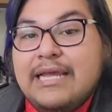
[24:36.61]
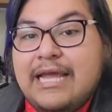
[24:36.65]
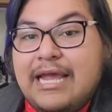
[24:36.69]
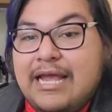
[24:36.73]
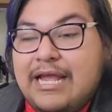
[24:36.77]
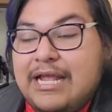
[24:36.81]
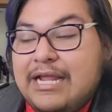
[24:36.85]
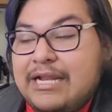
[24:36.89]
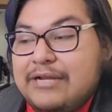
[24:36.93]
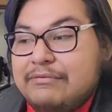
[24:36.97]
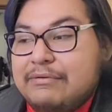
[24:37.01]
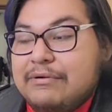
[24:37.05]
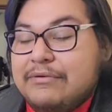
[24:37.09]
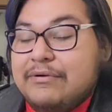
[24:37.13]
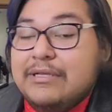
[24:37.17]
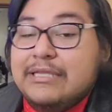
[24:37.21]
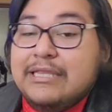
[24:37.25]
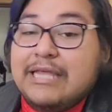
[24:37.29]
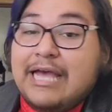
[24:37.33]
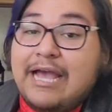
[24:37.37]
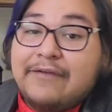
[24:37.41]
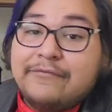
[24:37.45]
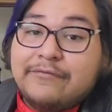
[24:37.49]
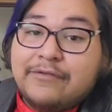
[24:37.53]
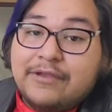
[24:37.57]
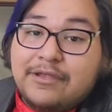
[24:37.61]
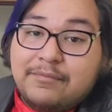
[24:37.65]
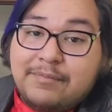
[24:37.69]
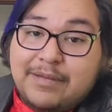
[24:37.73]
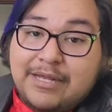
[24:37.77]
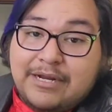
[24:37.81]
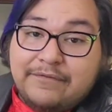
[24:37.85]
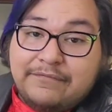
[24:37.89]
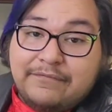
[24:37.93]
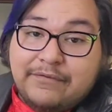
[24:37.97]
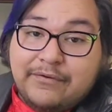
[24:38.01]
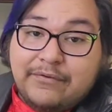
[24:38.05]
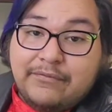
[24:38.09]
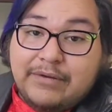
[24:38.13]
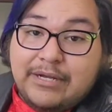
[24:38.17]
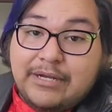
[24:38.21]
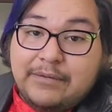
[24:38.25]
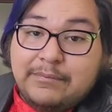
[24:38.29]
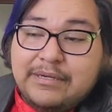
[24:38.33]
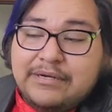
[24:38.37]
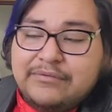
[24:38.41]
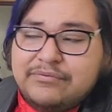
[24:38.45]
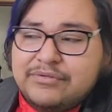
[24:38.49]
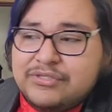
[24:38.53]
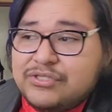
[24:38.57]
And we were laughing about it for a while,
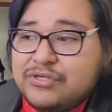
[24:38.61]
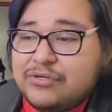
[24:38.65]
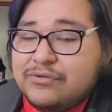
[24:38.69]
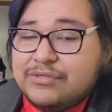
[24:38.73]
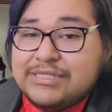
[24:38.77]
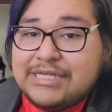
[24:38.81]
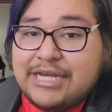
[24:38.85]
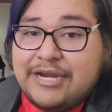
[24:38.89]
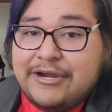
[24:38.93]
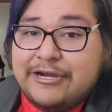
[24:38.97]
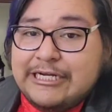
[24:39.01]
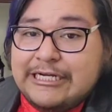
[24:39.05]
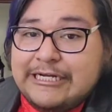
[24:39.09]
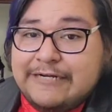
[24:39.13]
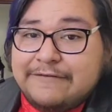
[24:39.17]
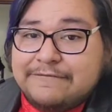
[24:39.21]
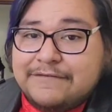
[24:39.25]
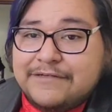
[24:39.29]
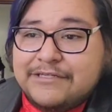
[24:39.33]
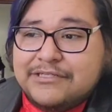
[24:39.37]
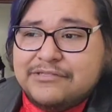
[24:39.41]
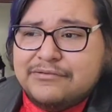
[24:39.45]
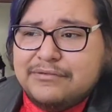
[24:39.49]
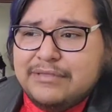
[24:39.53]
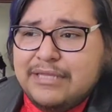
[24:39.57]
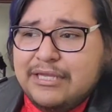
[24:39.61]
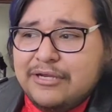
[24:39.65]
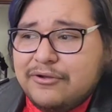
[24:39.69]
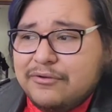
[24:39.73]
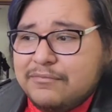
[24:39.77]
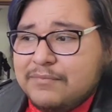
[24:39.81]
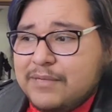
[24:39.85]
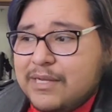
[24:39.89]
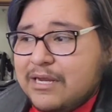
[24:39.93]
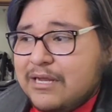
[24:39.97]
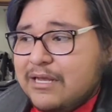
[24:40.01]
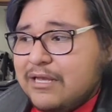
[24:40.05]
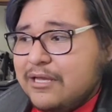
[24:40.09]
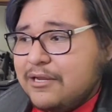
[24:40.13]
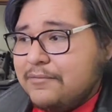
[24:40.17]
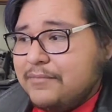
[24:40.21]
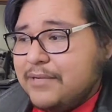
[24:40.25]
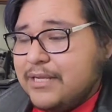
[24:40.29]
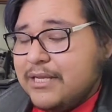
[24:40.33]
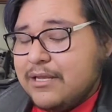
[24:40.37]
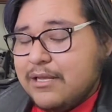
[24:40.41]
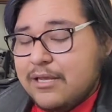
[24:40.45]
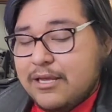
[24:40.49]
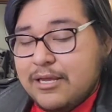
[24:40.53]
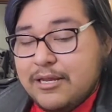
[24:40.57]
but it was so scary at first. We were like, oh my
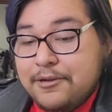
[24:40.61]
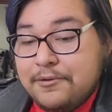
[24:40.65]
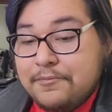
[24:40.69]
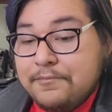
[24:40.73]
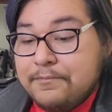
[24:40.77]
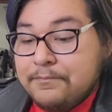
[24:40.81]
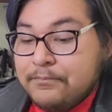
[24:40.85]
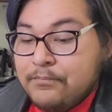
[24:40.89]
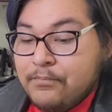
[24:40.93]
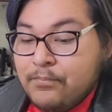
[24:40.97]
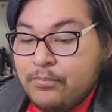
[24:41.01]
god,